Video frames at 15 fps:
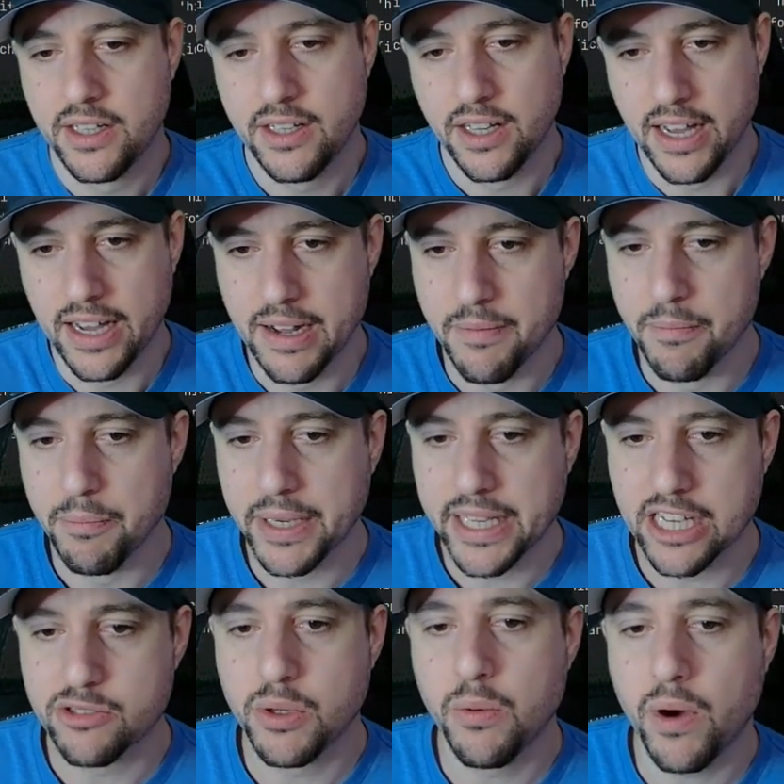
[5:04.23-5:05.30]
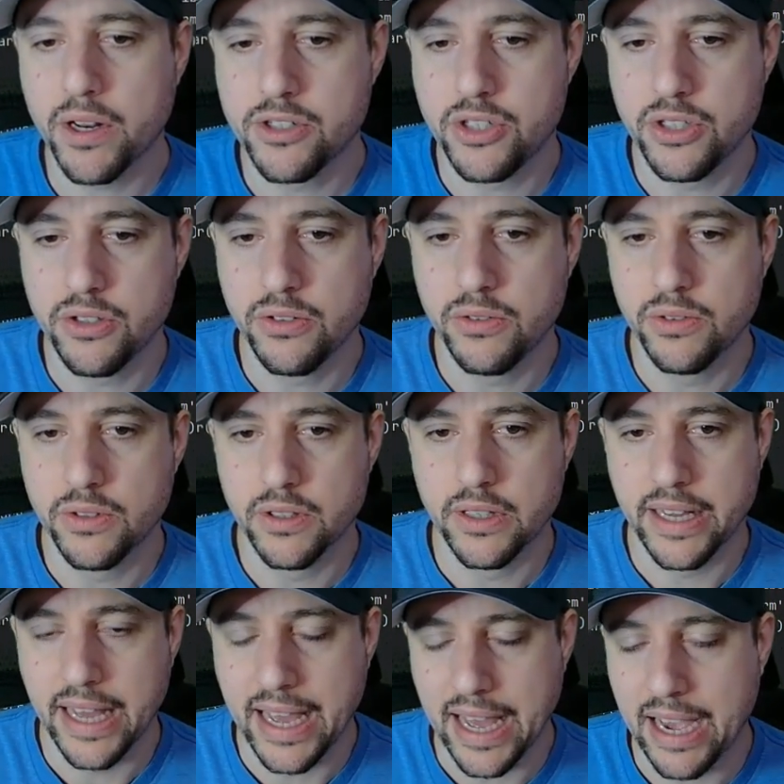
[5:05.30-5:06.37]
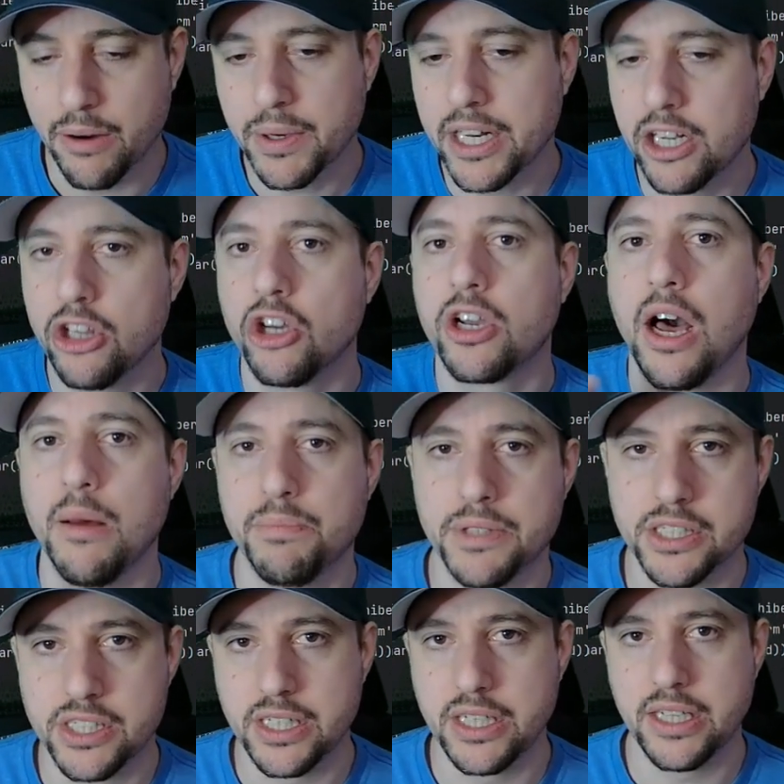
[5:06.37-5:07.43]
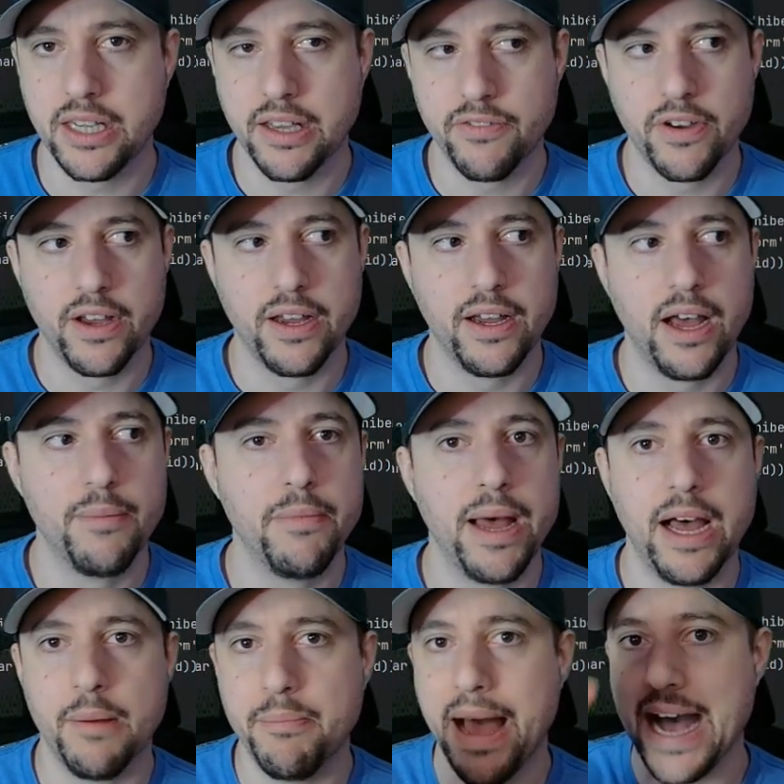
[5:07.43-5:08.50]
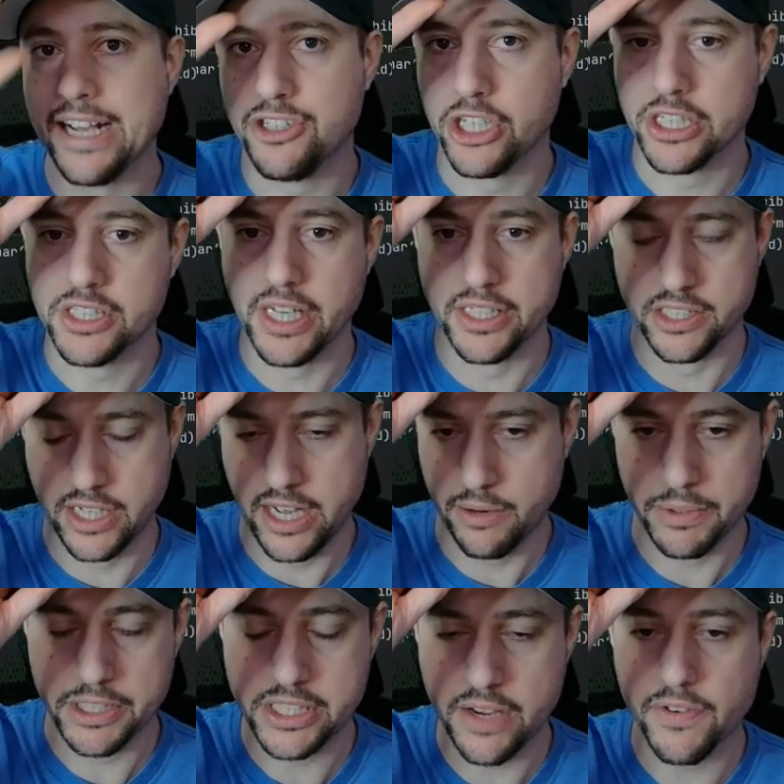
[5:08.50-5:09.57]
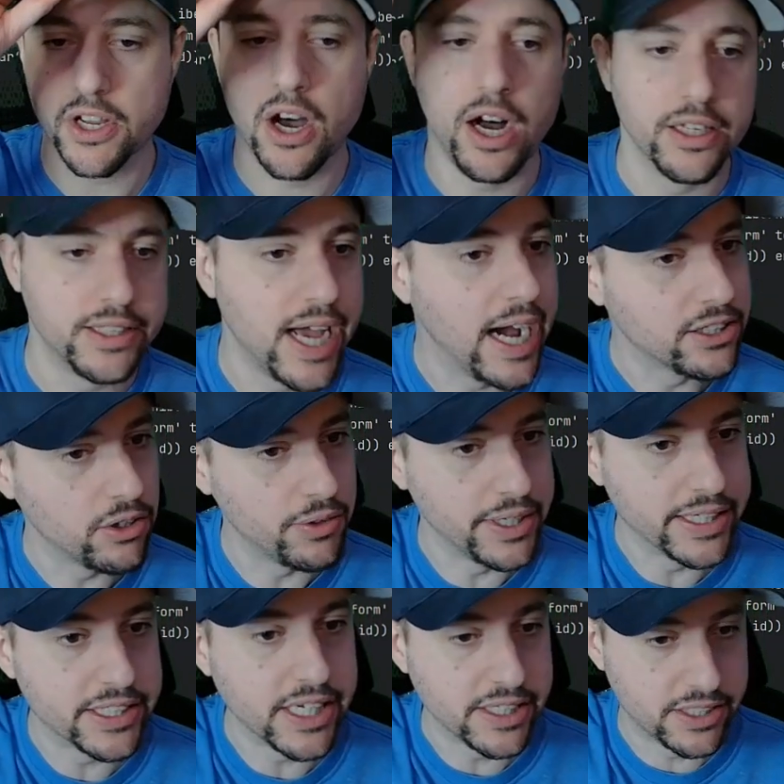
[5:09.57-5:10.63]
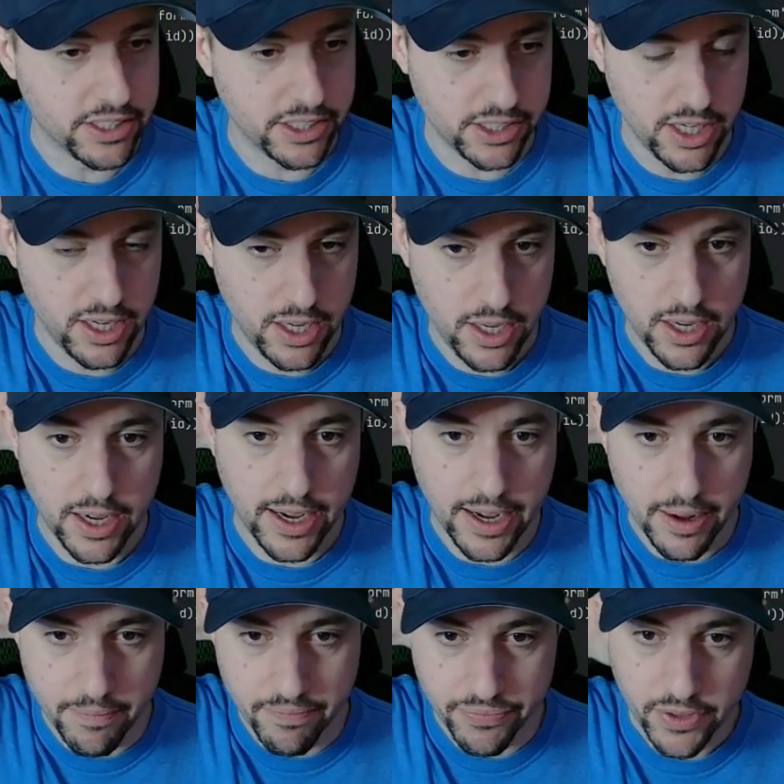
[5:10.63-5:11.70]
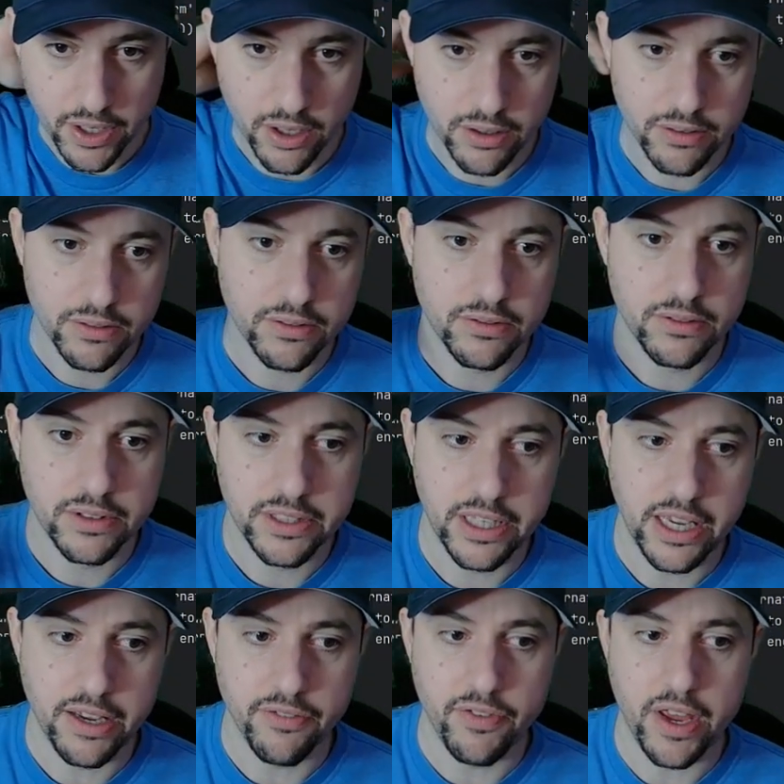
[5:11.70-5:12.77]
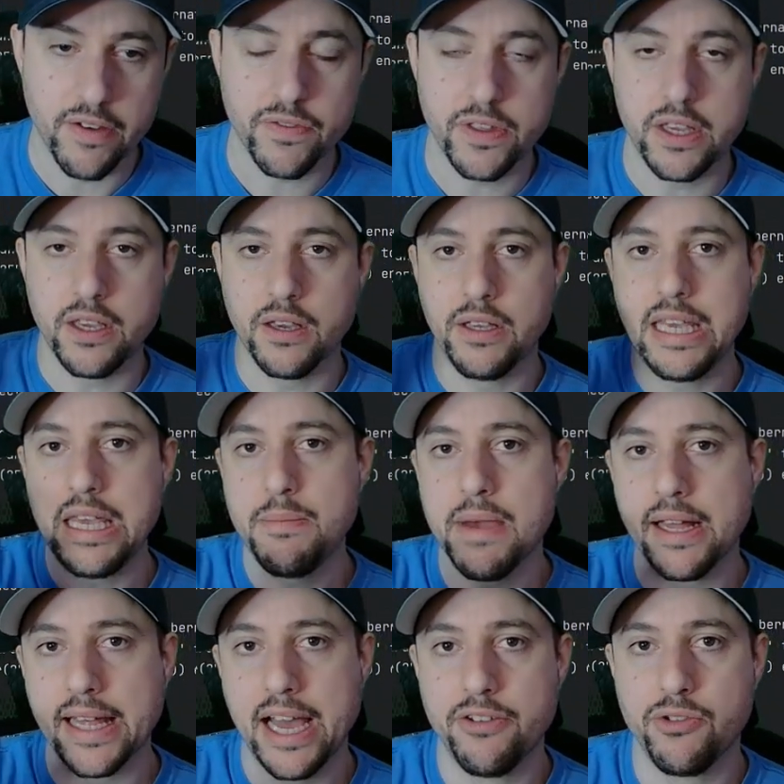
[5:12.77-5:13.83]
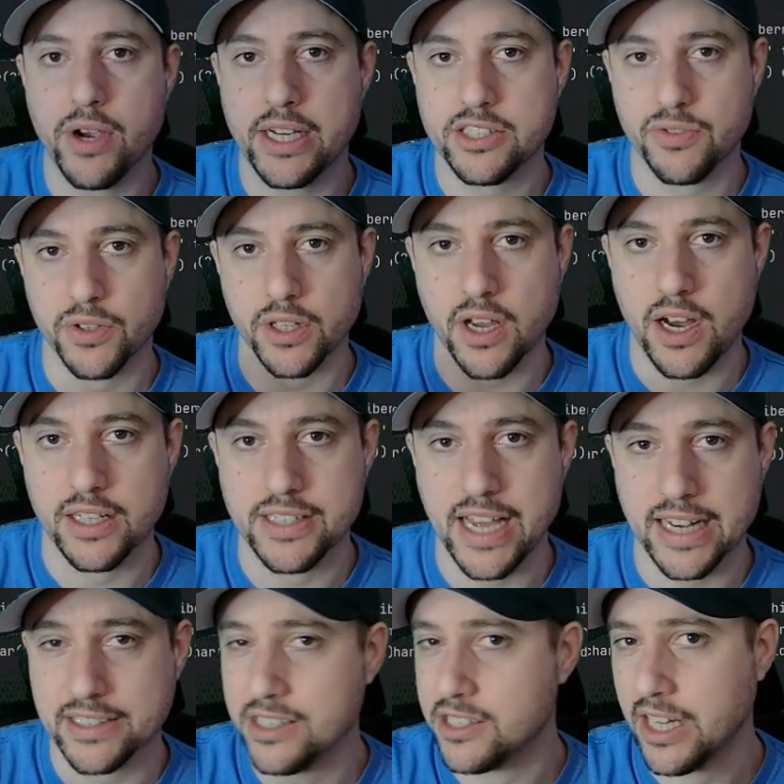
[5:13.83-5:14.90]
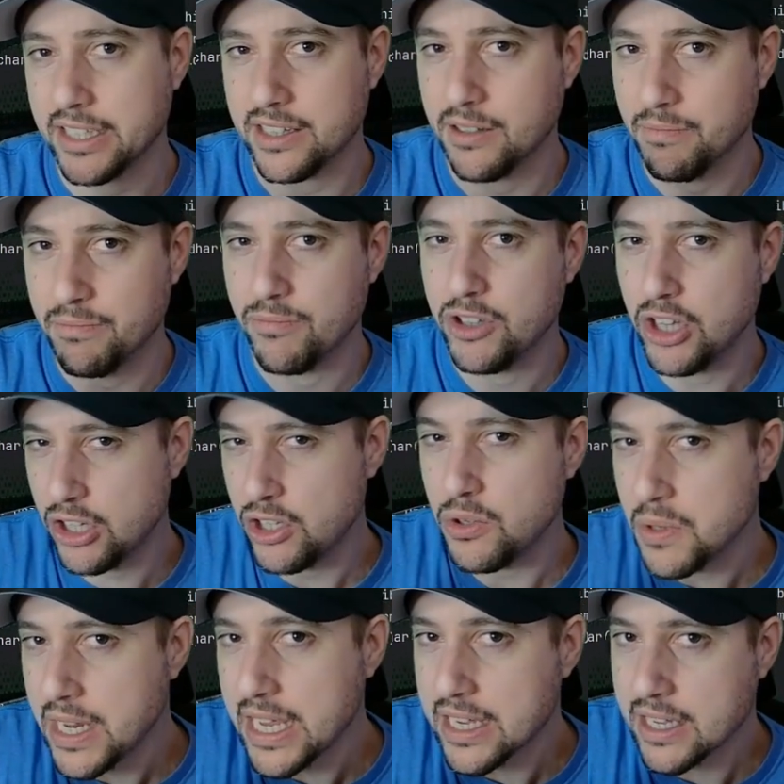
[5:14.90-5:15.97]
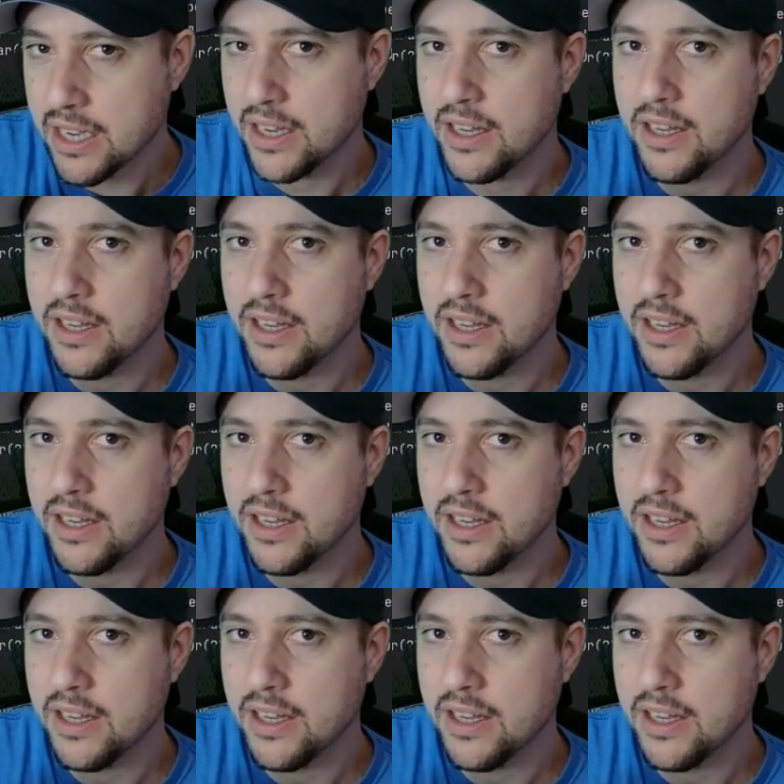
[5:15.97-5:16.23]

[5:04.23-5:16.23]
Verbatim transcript: um, because we want to, how are we going to look up to see if a, a, a, match exists? How do we see if a contact already exists? Um, if, if the email address for the contact is like the, the unique